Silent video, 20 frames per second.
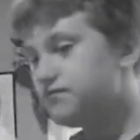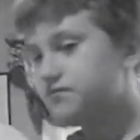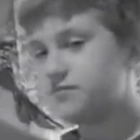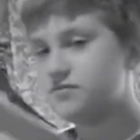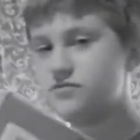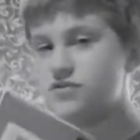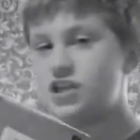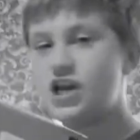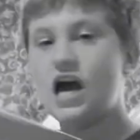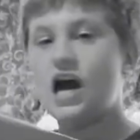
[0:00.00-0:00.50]

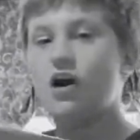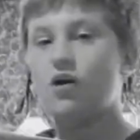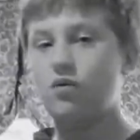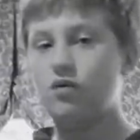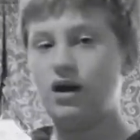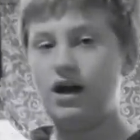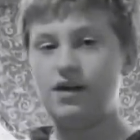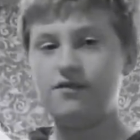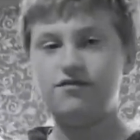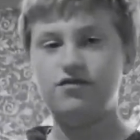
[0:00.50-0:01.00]
No,
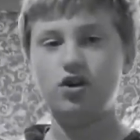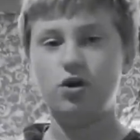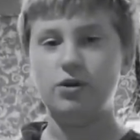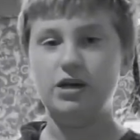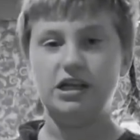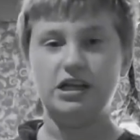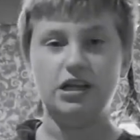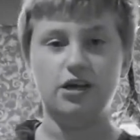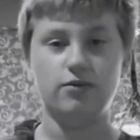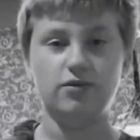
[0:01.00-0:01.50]
I have no
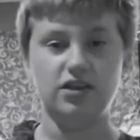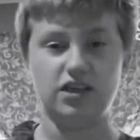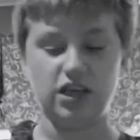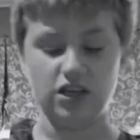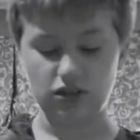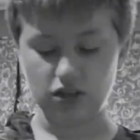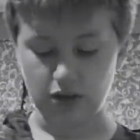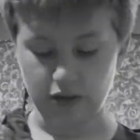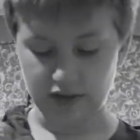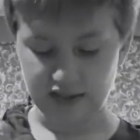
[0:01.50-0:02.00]
idea what a
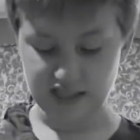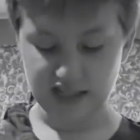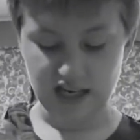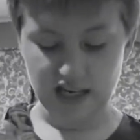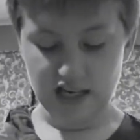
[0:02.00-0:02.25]
kilo is.